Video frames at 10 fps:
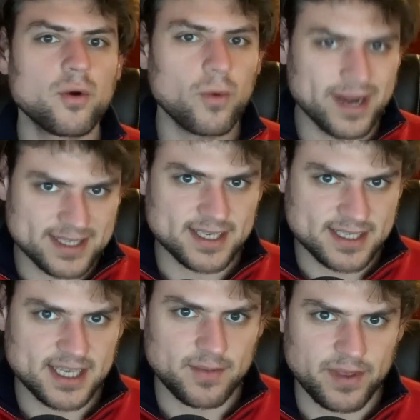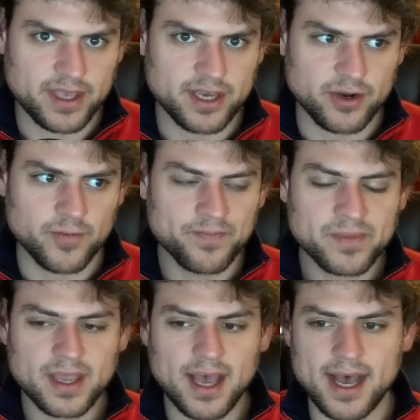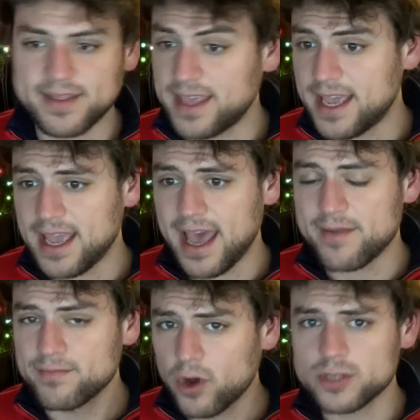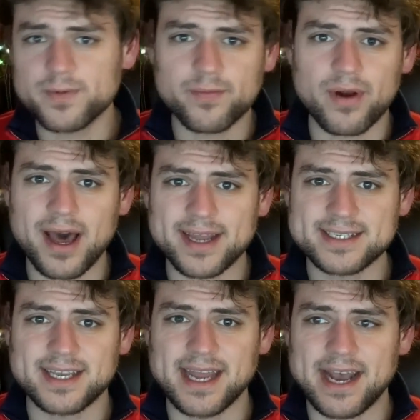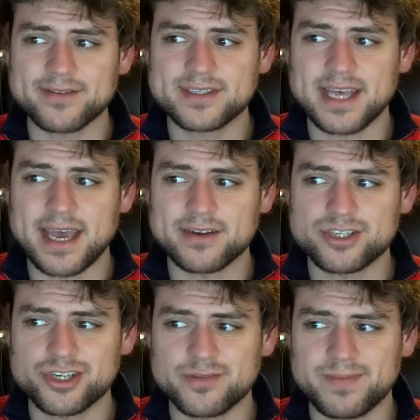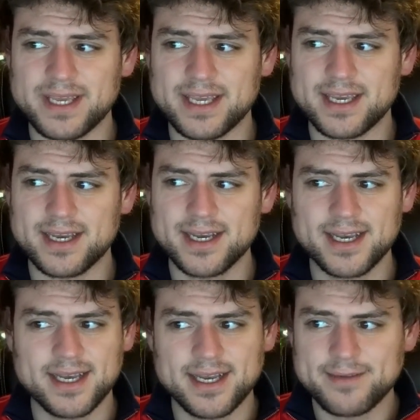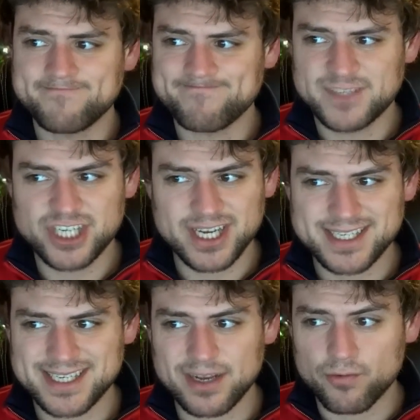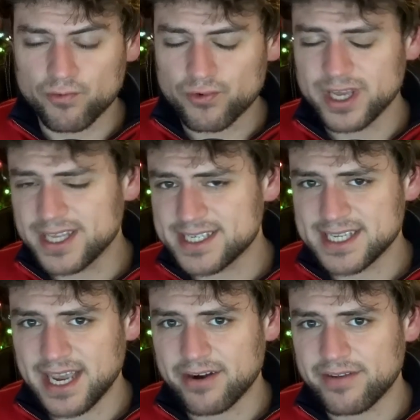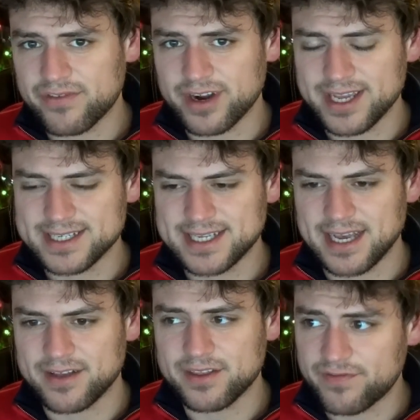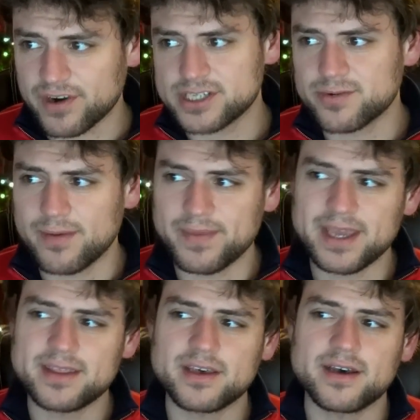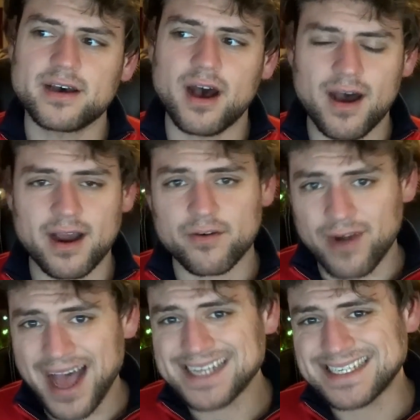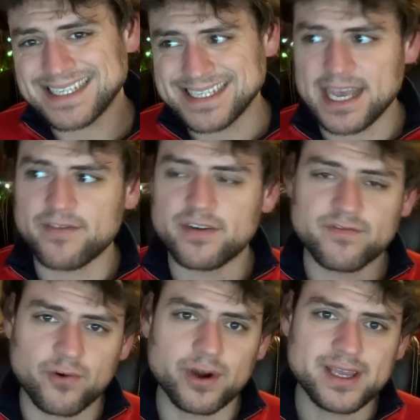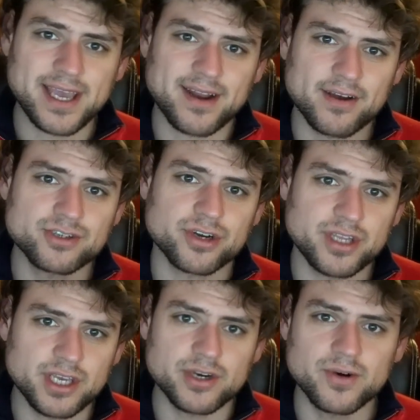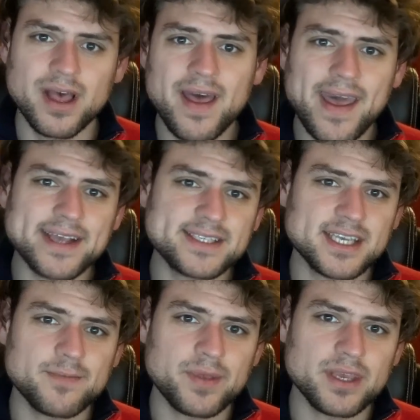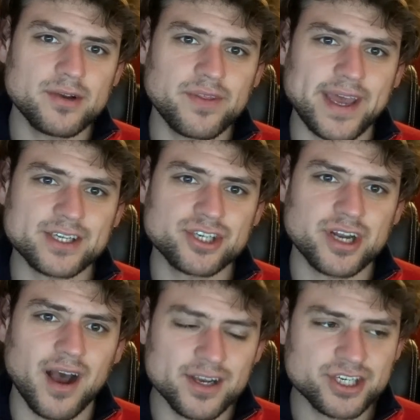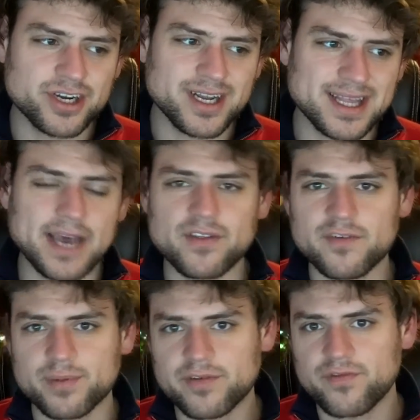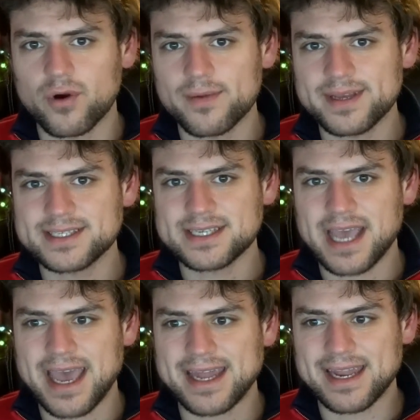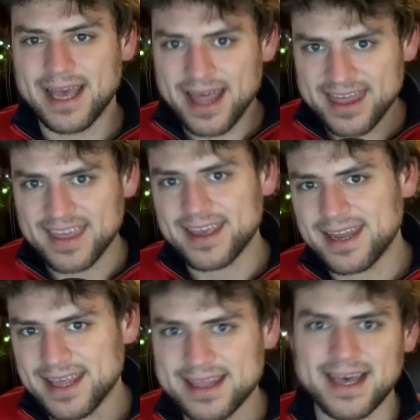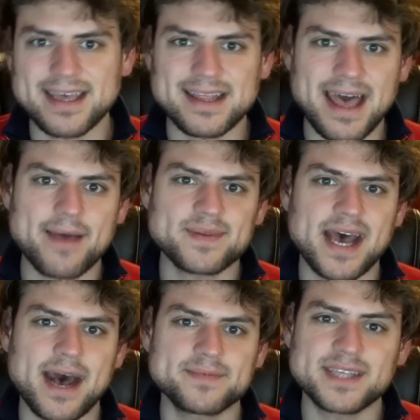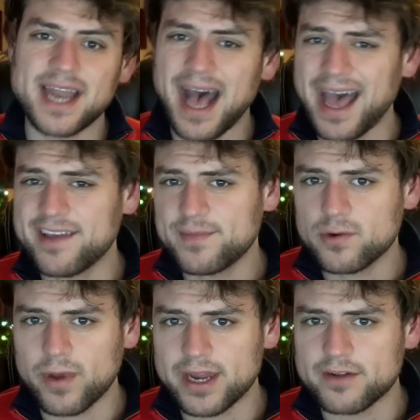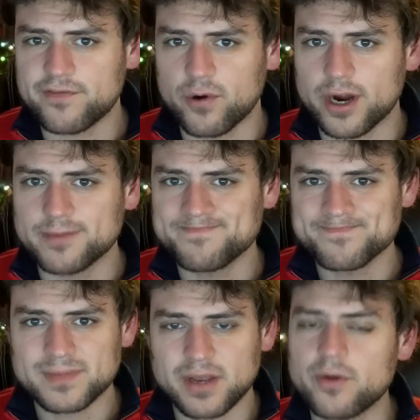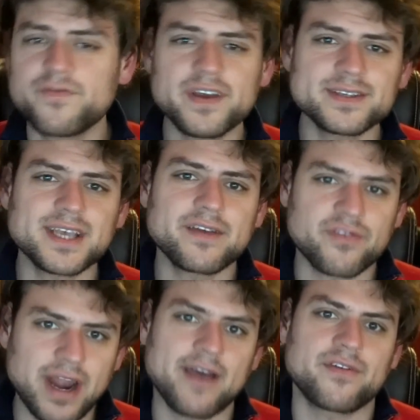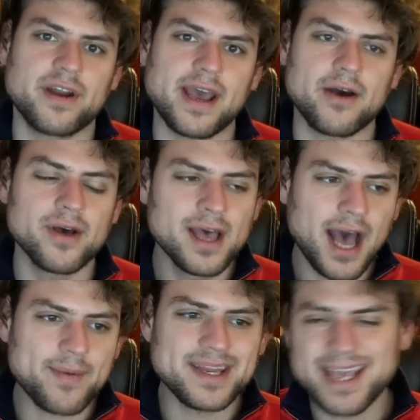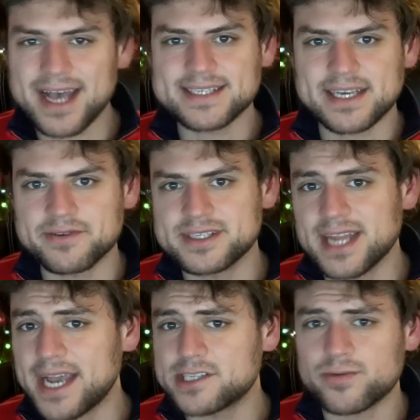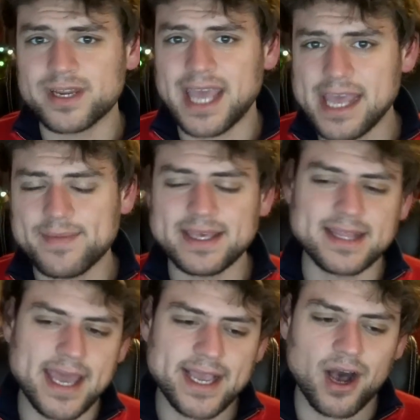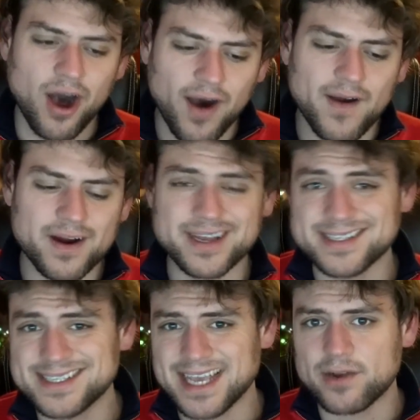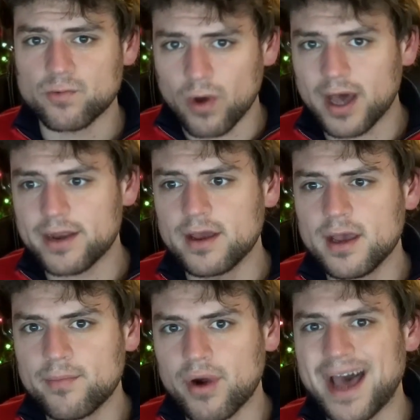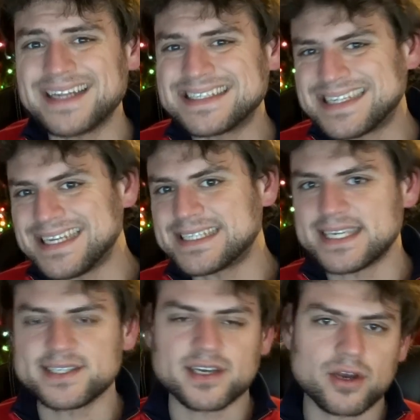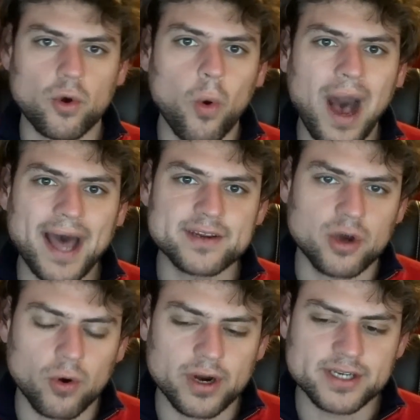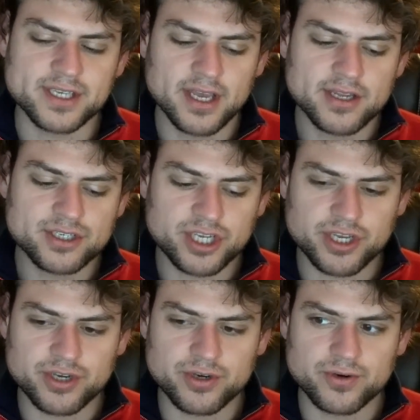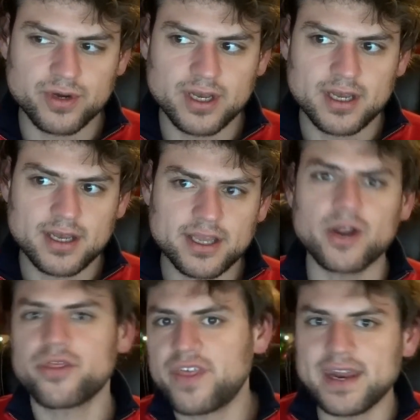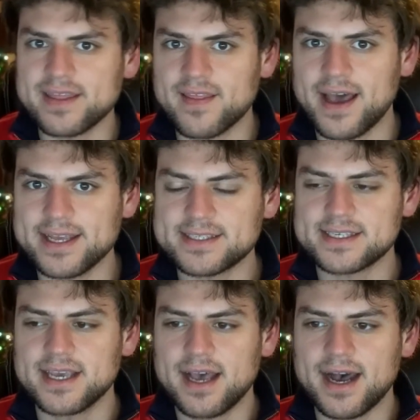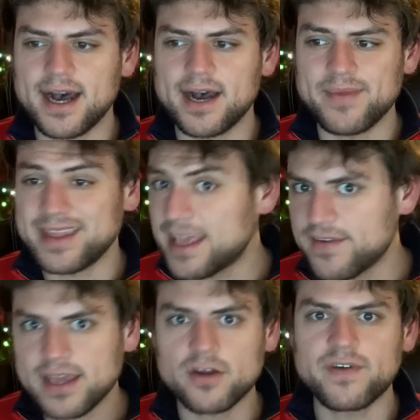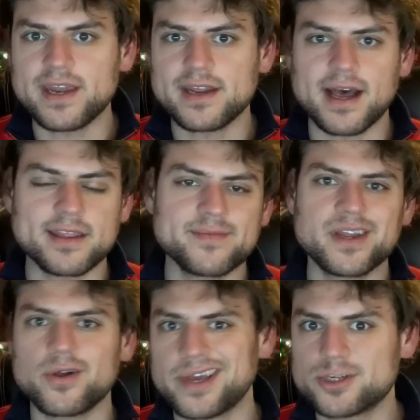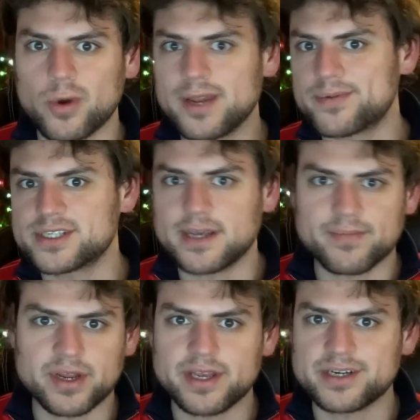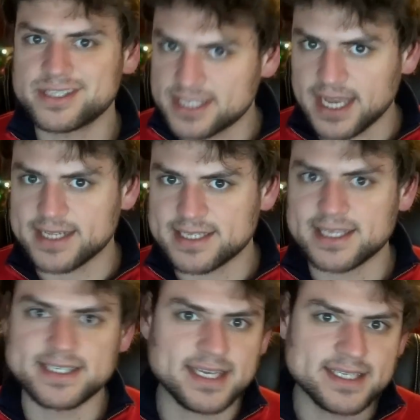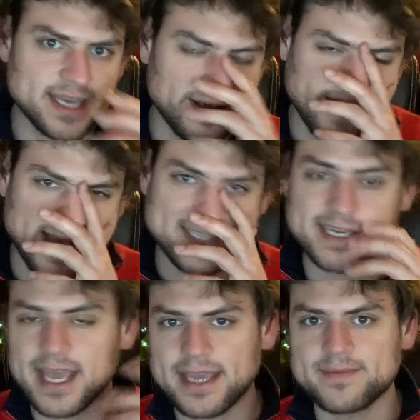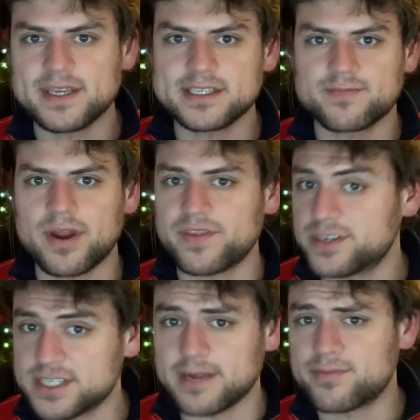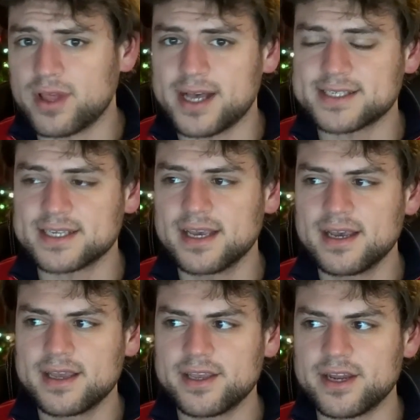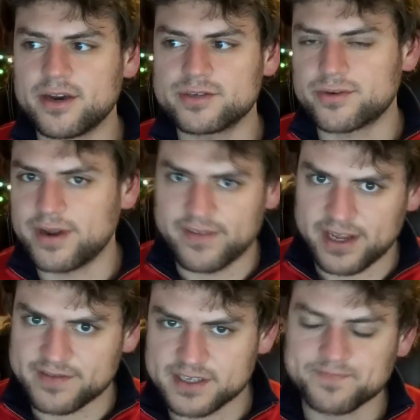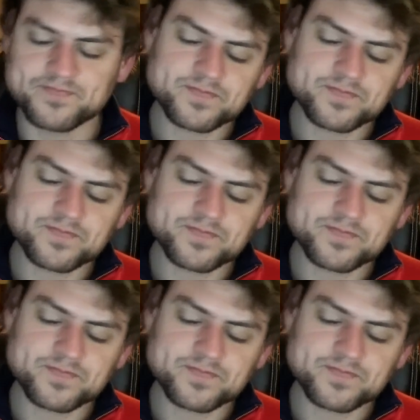when it's a CPU. Uh, they had multiple products announced that should be just really scary for Intel. The first one being the Ryzen 7 4800U, a CPU that should usher in a level of performance and thin and light laptops that I have been waiting for. Well, it feels like forever now. I mean, yes, it was nice when Kaby Lake R and Zen 1 brought decent quad cores to you know, thin and lights. Um, and they've innovated on them, you know, like 20% per year since, at least Intel has, and AMD's brought their Zen Plus, you know, derivatives.